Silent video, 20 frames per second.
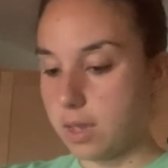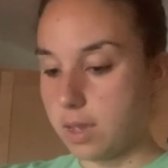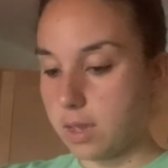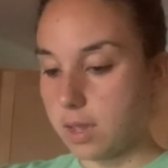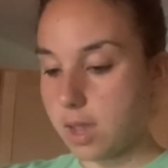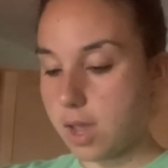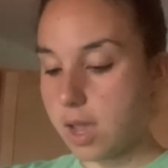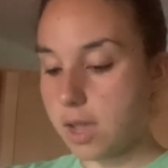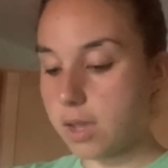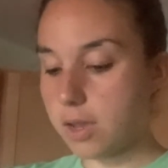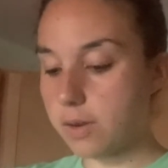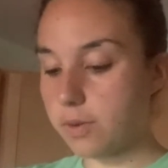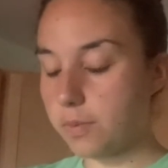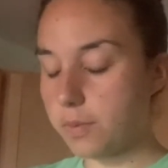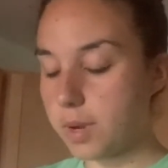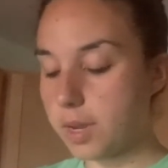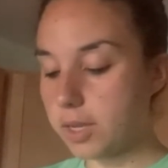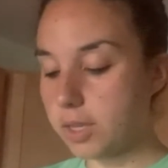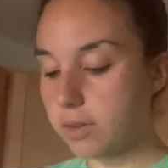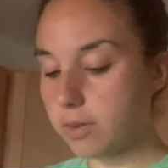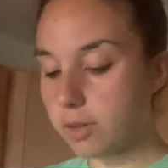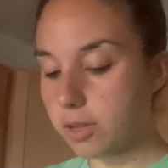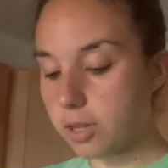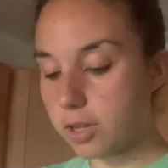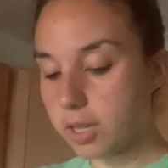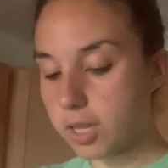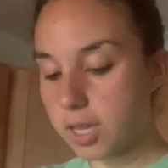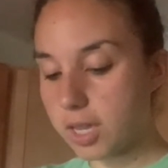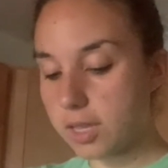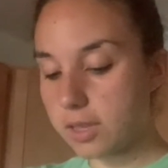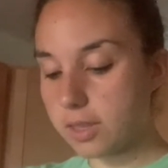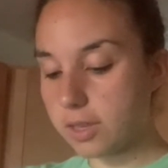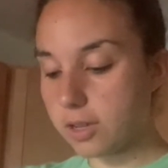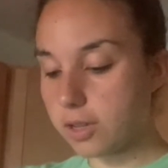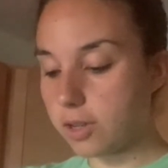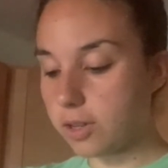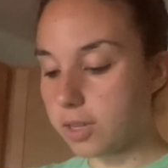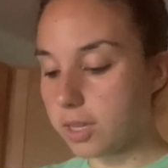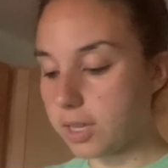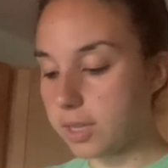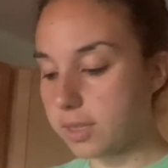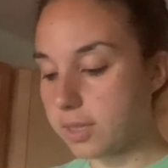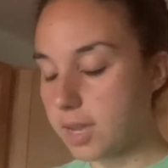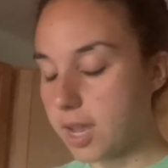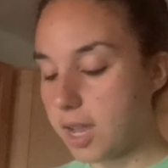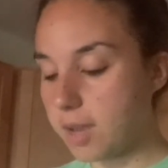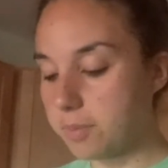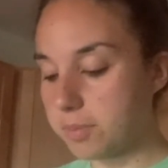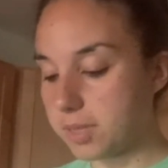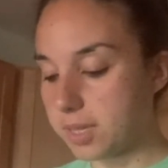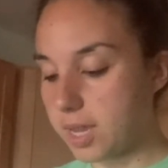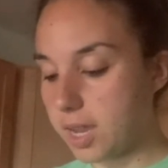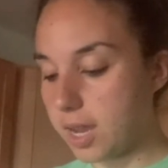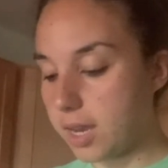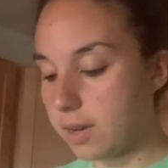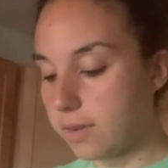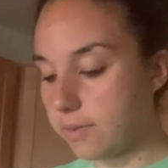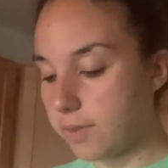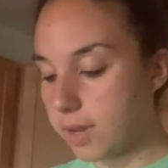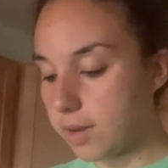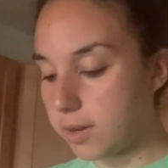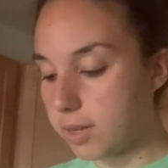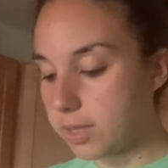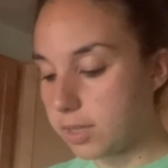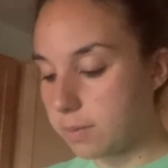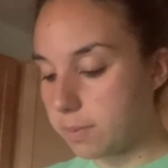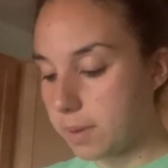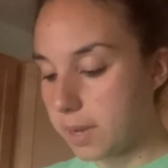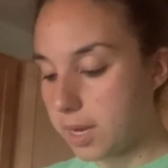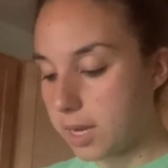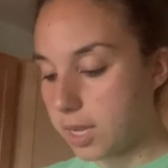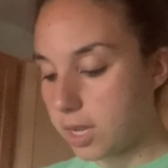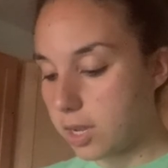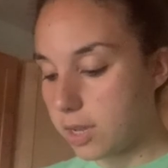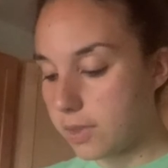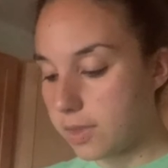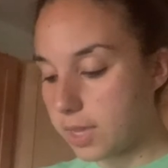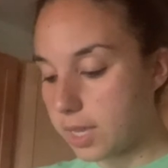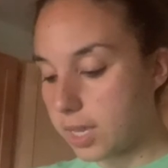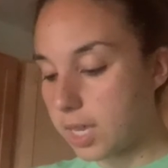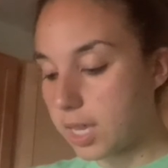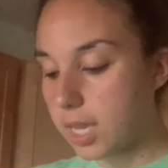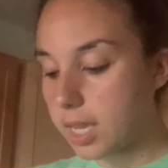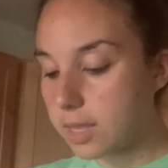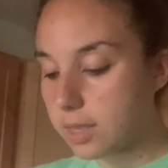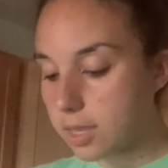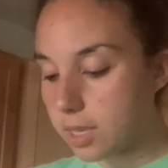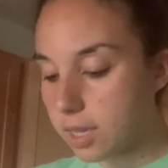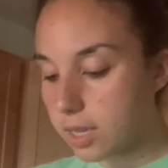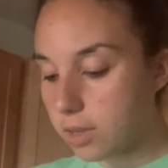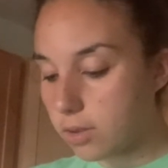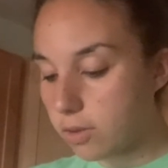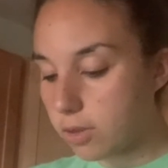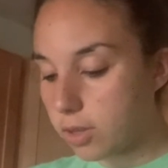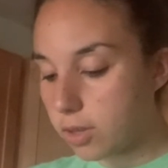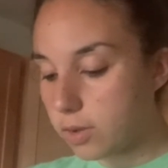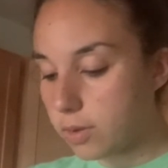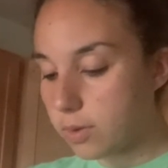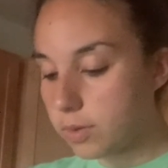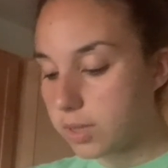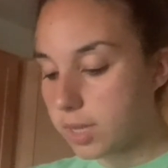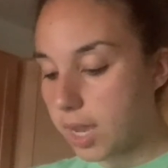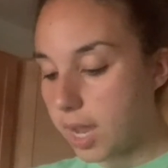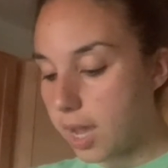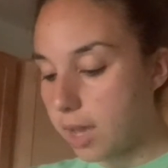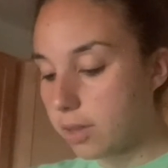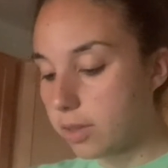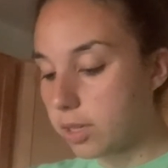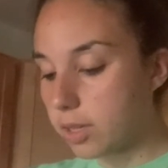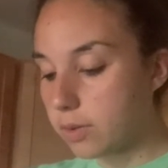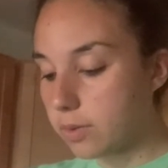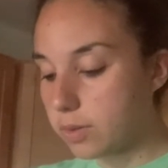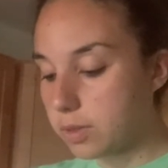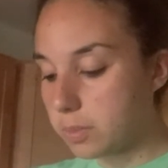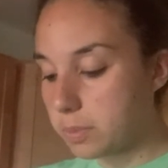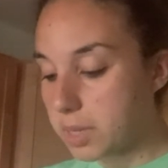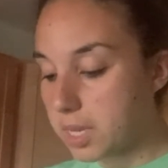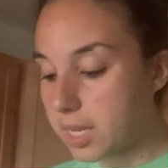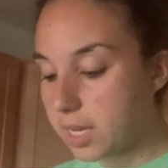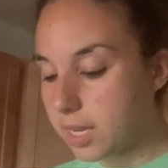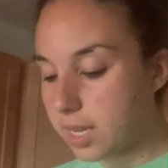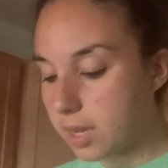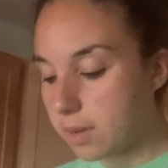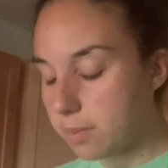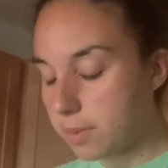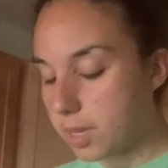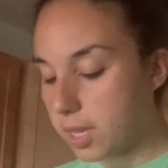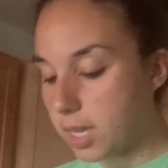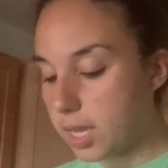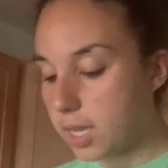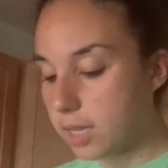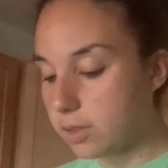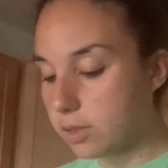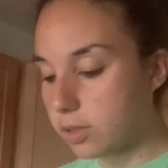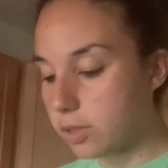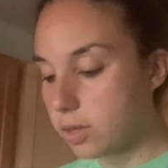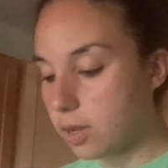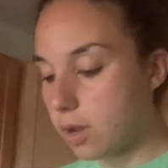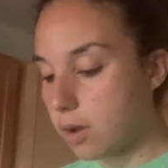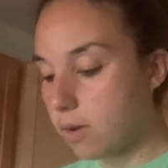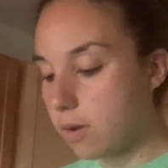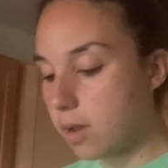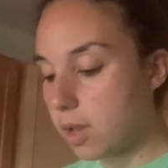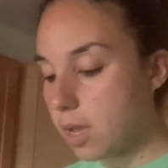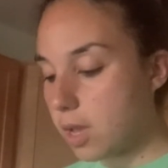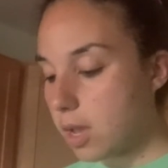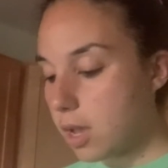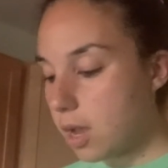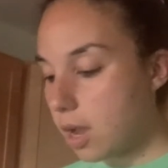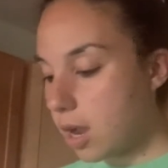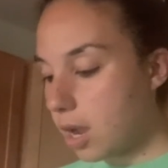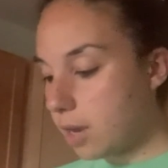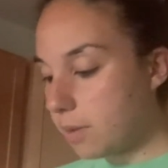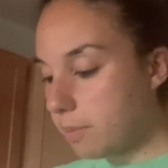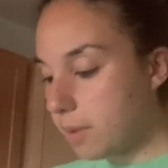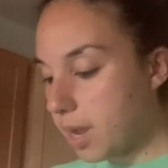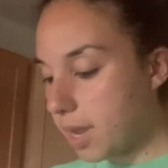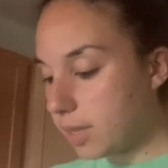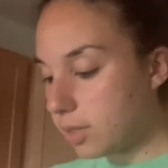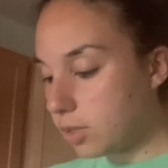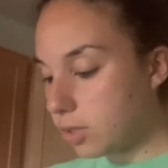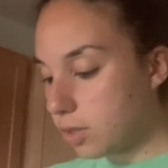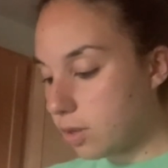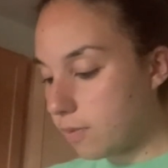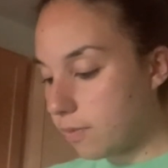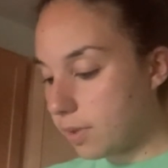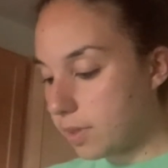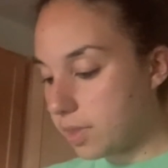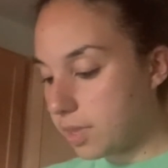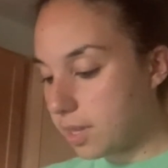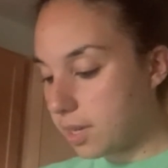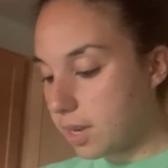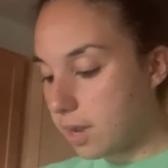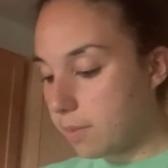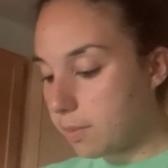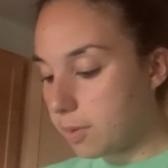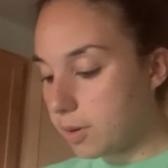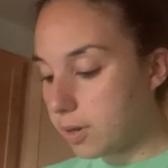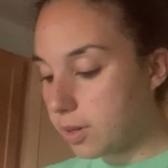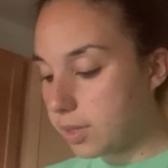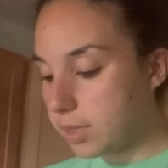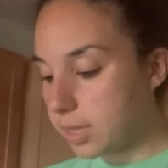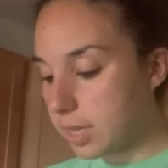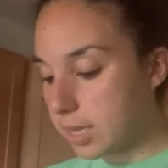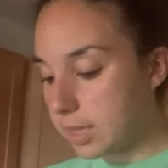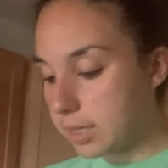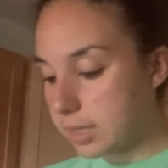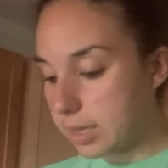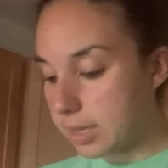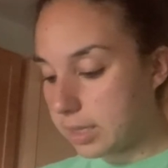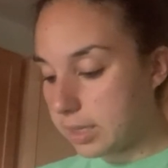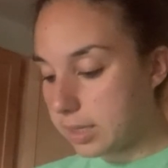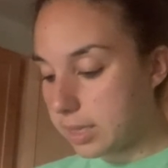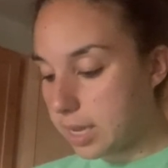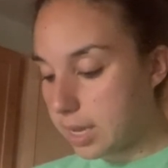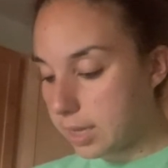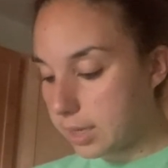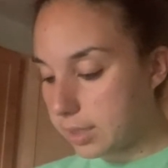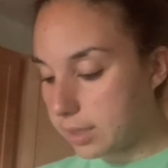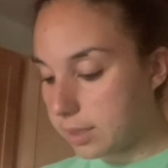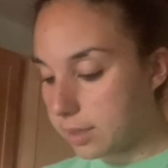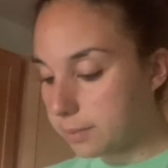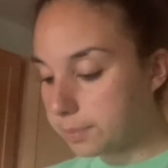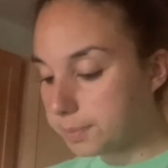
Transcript: And when you cook it, the cooking times kind of vary depending on the heat that you use. I'll use medium heat, so on my stove with the numbers, it's a 6.